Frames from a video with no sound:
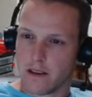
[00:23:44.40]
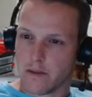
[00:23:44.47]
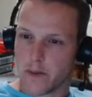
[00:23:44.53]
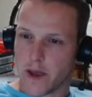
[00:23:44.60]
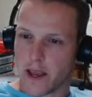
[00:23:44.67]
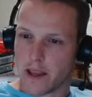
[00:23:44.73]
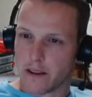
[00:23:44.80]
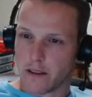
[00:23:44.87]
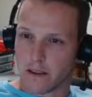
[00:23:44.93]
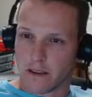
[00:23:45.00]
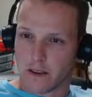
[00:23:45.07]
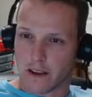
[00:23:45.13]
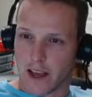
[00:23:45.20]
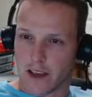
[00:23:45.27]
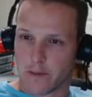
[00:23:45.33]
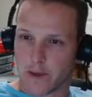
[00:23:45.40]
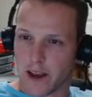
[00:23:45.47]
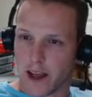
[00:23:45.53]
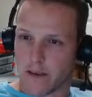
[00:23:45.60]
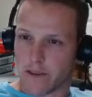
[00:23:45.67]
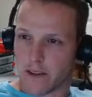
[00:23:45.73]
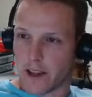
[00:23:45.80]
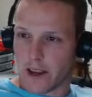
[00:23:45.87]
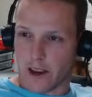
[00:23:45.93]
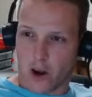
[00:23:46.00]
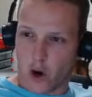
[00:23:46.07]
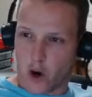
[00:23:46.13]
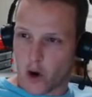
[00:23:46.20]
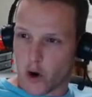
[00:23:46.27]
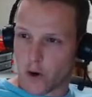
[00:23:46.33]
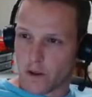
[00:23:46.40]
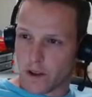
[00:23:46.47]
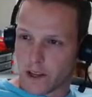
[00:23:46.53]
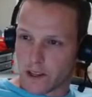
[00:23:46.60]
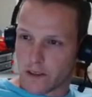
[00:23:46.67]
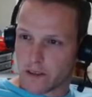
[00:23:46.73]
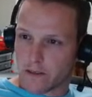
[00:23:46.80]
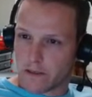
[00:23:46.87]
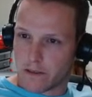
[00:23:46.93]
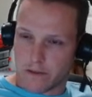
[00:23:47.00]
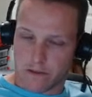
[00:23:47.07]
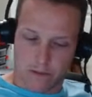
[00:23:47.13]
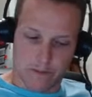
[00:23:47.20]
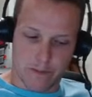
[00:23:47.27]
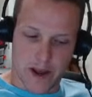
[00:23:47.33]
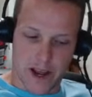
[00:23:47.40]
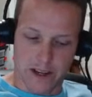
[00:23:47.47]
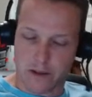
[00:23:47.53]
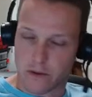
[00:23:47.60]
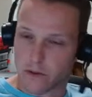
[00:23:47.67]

Man, look, I've been having like a hard past